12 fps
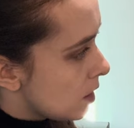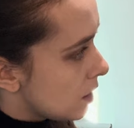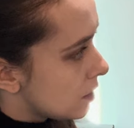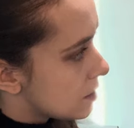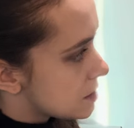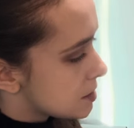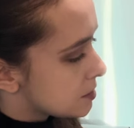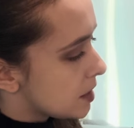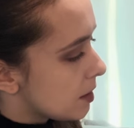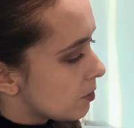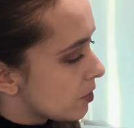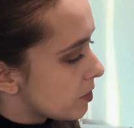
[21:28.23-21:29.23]
And it's the
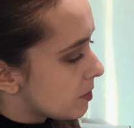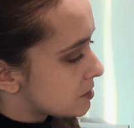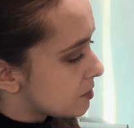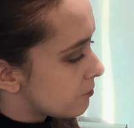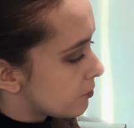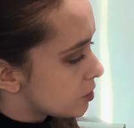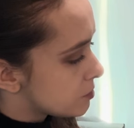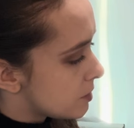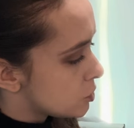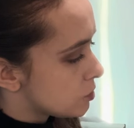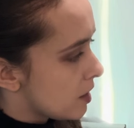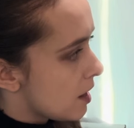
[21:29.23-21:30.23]
same rhythm as the first
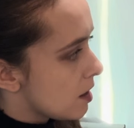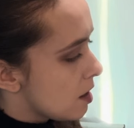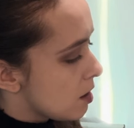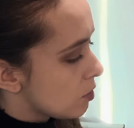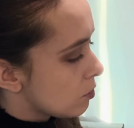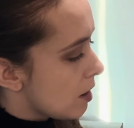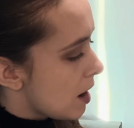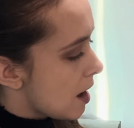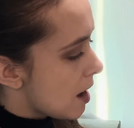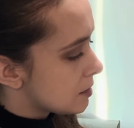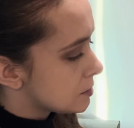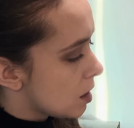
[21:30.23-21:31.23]
measure, that
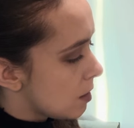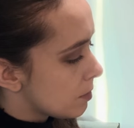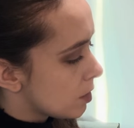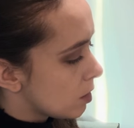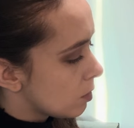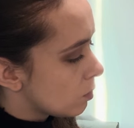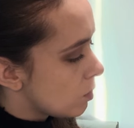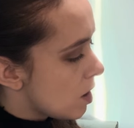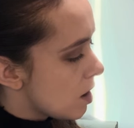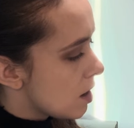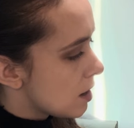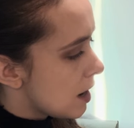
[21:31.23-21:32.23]
grasshopper, or
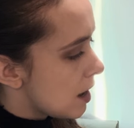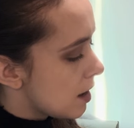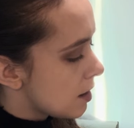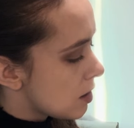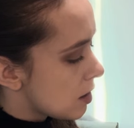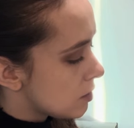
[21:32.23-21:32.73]
1 and a